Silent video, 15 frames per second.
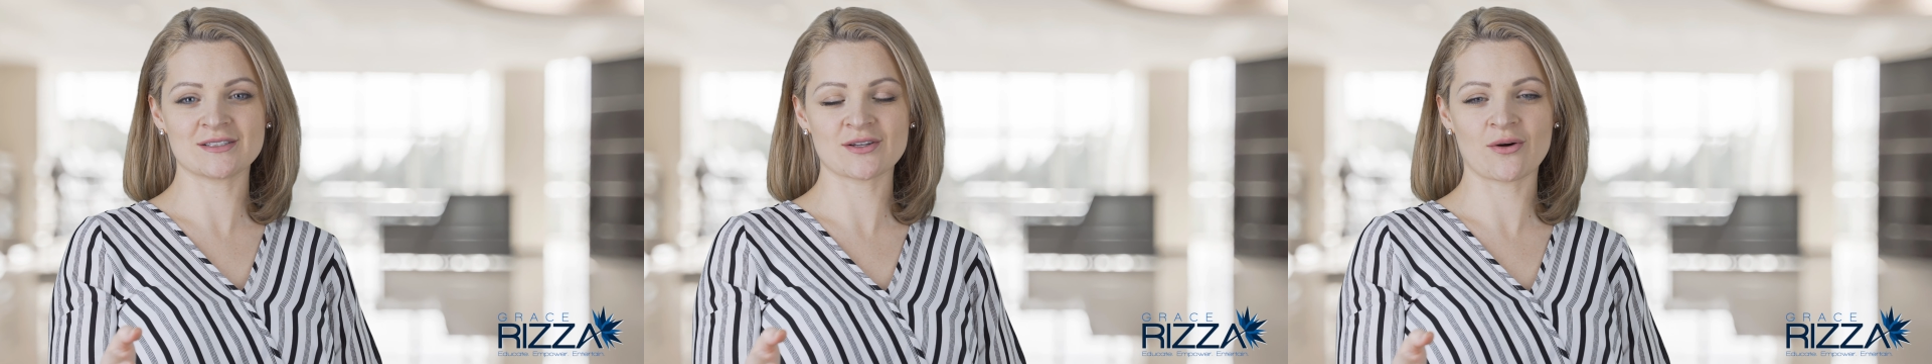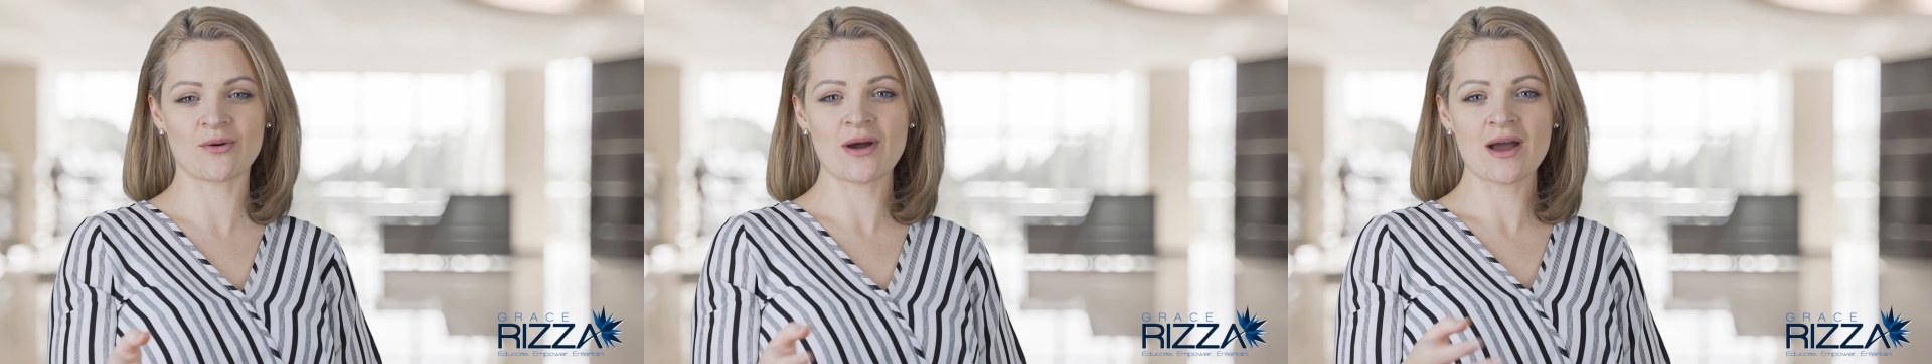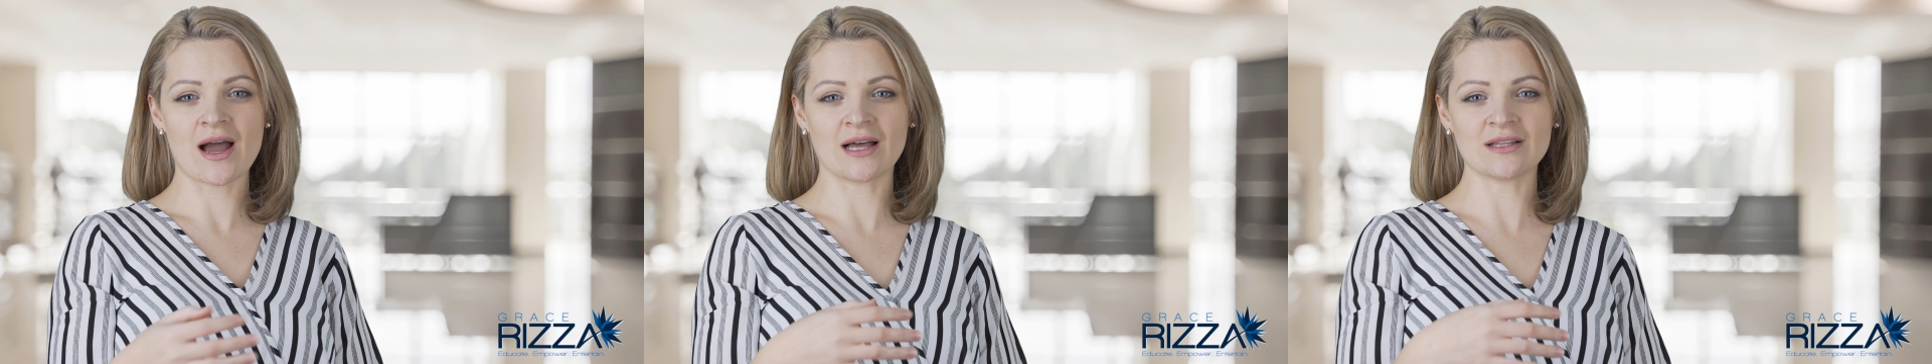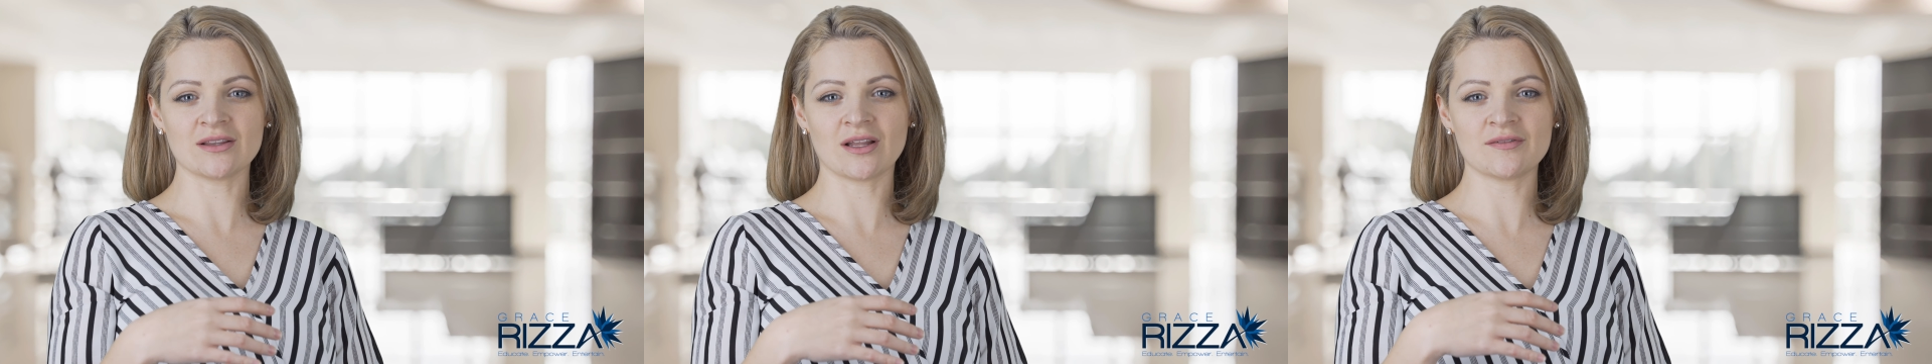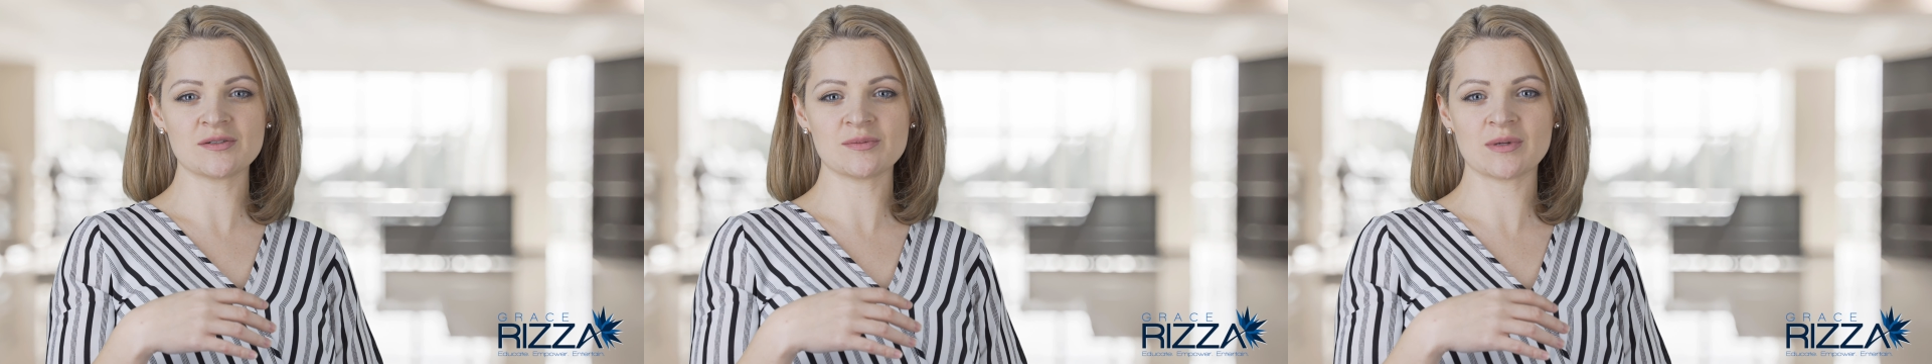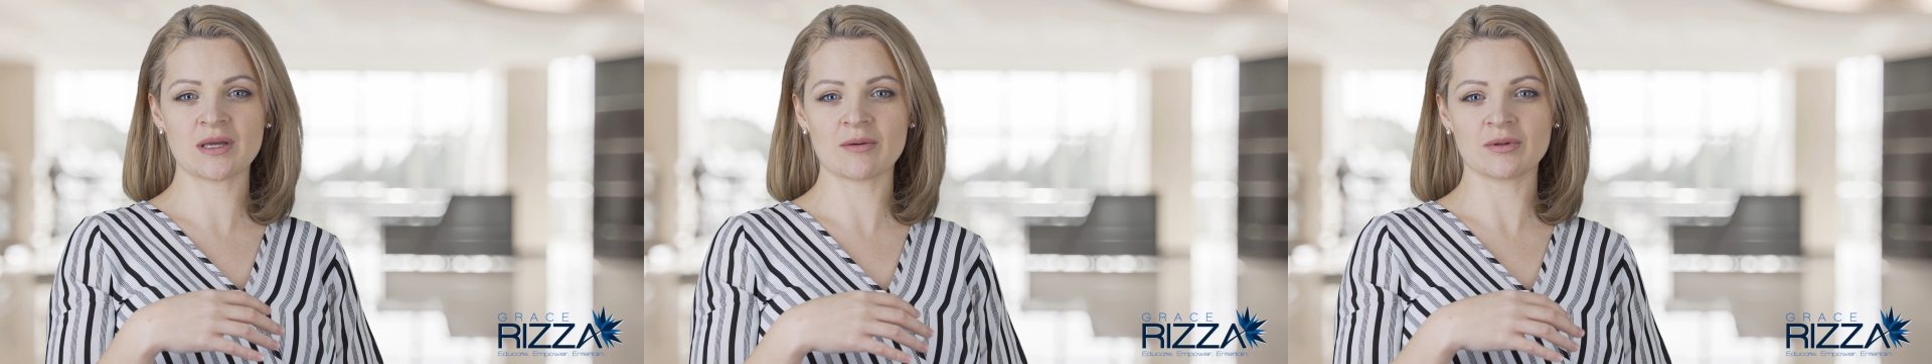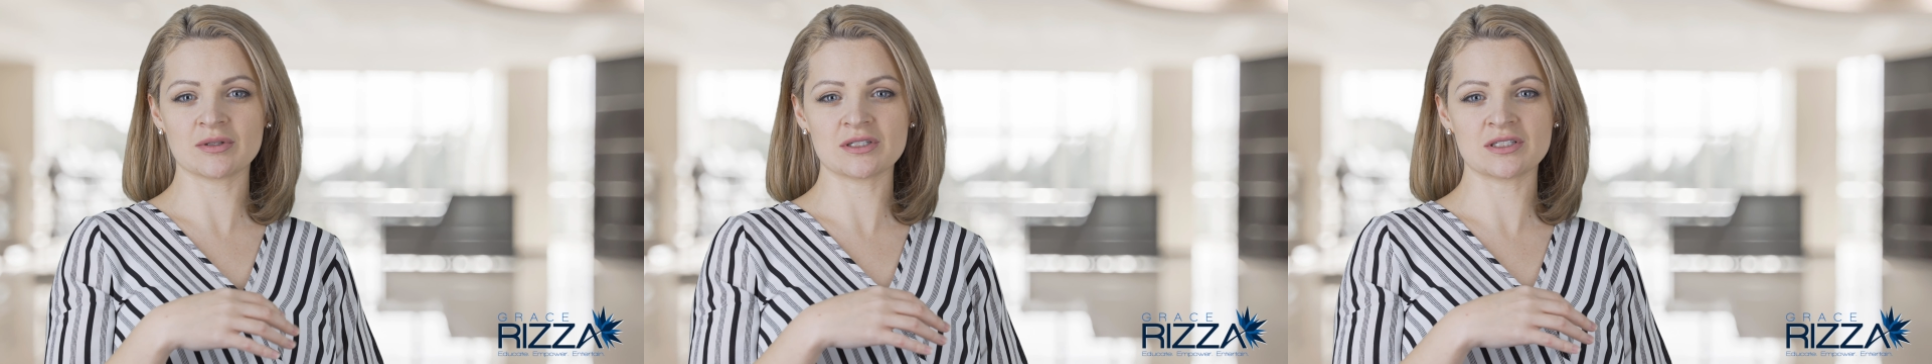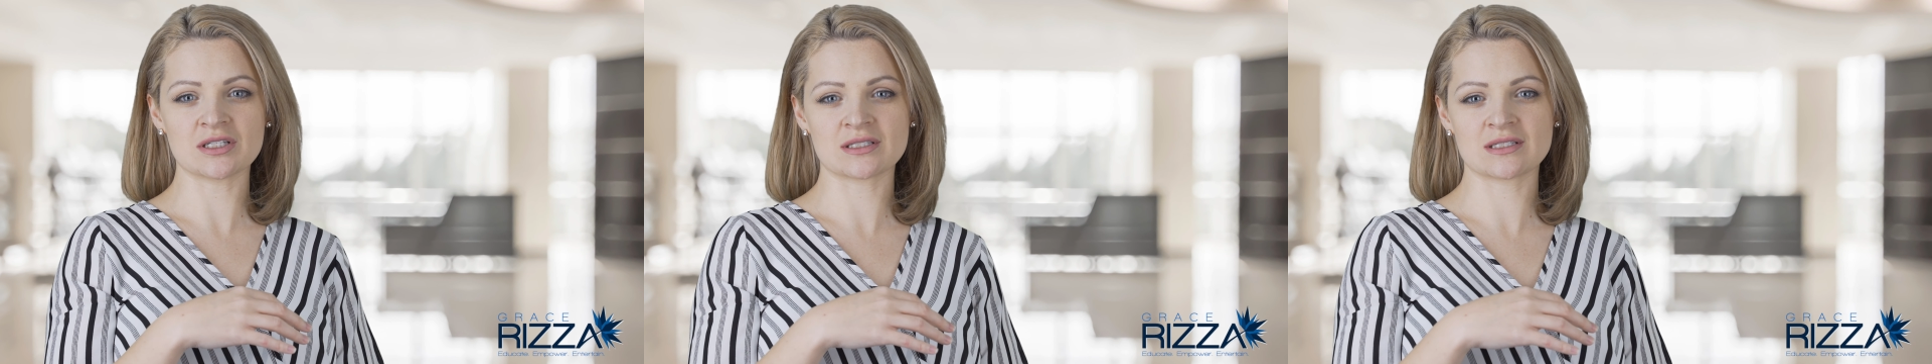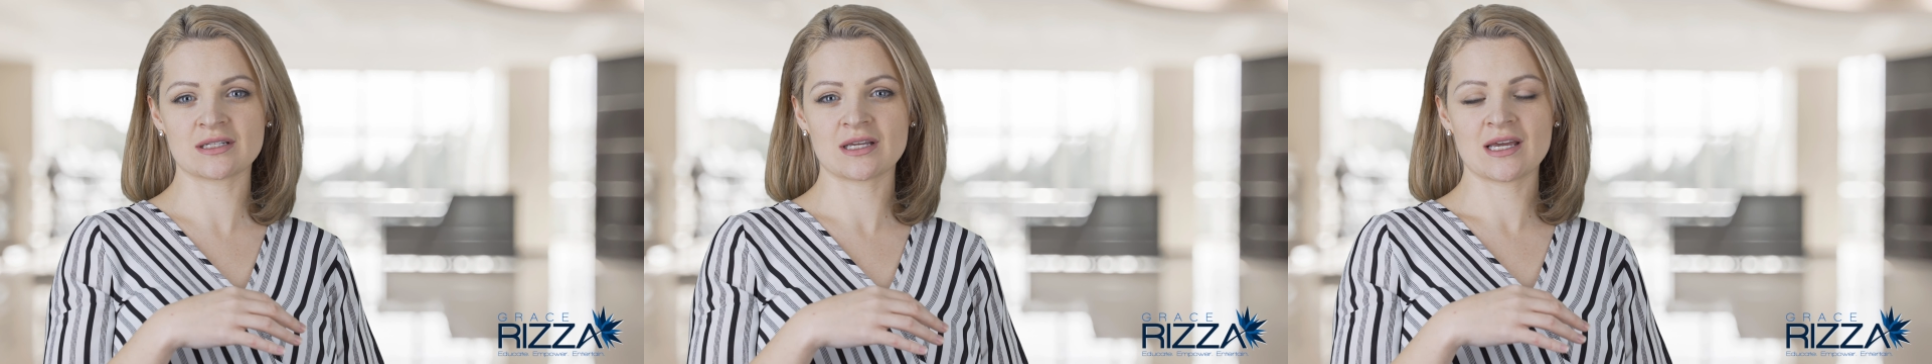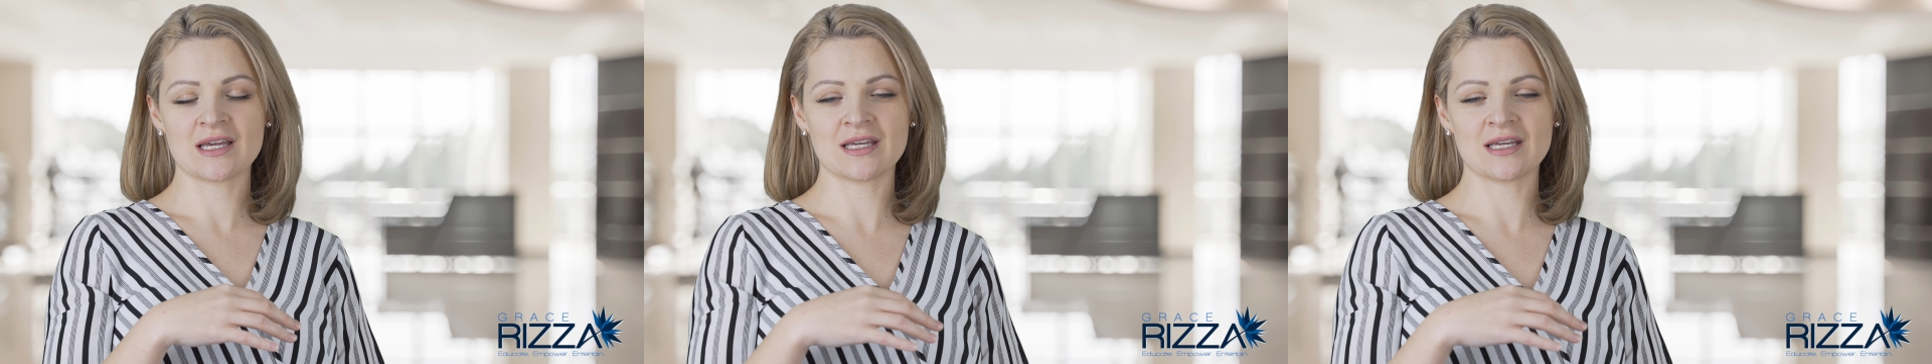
So I love to be able to just